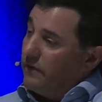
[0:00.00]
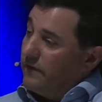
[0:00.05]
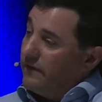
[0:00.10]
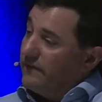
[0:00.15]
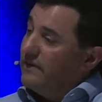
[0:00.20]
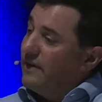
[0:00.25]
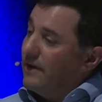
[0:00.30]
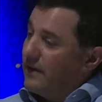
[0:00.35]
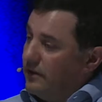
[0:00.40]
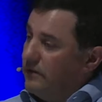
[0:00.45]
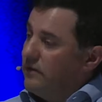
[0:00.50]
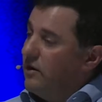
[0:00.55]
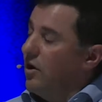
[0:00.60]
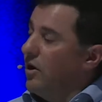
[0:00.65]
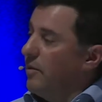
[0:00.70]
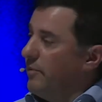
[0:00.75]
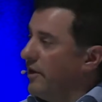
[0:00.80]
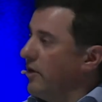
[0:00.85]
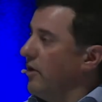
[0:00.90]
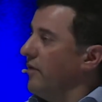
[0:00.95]
second
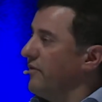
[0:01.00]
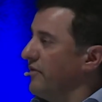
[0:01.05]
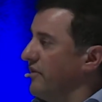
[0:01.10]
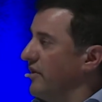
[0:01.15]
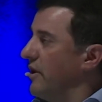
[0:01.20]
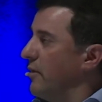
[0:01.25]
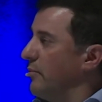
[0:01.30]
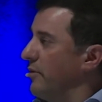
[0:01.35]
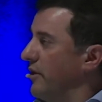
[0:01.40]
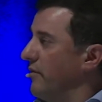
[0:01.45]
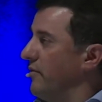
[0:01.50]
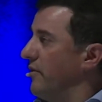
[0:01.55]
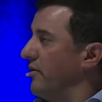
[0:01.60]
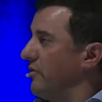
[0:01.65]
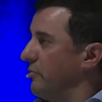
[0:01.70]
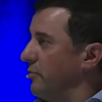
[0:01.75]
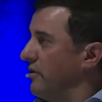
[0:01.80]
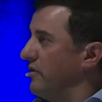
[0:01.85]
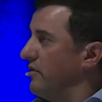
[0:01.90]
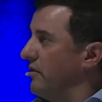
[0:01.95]
time that I've set up an
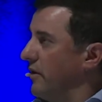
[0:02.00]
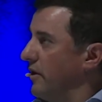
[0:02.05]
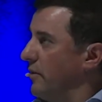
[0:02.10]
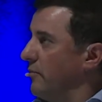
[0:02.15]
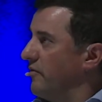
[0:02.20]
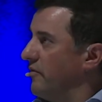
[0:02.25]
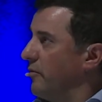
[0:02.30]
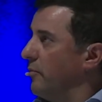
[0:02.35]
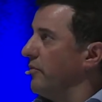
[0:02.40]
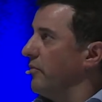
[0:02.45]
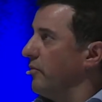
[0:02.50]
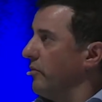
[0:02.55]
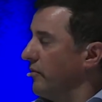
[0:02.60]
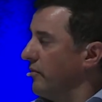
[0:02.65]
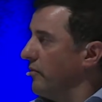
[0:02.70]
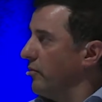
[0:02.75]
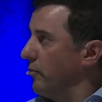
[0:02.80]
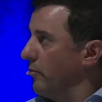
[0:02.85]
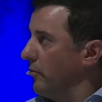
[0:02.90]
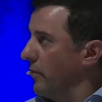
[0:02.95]
investment team
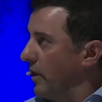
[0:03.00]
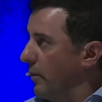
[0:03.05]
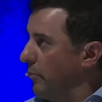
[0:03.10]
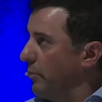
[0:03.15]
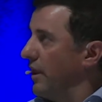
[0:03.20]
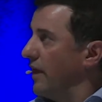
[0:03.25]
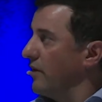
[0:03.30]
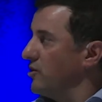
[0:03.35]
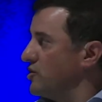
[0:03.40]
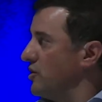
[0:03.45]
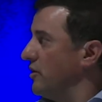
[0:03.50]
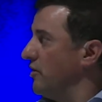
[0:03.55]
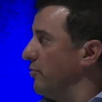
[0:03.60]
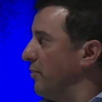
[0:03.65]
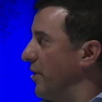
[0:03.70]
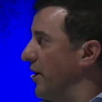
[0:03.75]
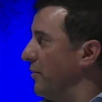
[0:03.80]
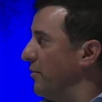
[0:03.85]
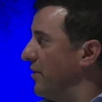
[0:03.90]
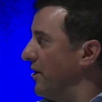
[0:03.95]
from a blank sheet of
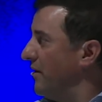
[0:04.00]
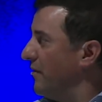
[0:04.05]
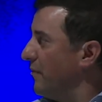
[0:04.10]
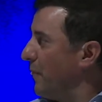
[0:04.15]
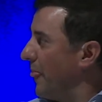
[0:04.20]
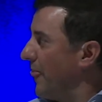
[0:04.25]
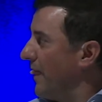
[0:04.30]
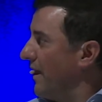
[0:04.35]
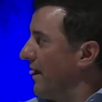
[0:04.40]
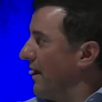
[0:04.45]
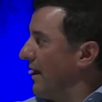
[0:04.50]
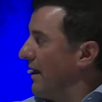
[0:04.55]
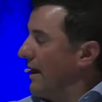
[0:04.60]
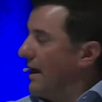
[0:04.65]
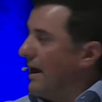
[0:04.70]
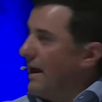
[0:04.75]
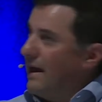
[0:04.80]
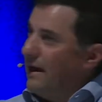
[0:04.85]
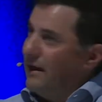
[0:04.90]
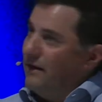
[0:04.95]
paper.
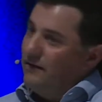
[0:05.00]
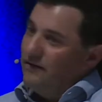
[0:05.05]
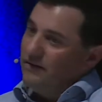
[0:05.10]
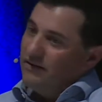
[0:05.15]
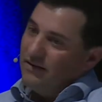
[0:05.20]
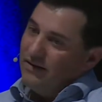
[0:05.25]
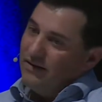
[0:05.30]
And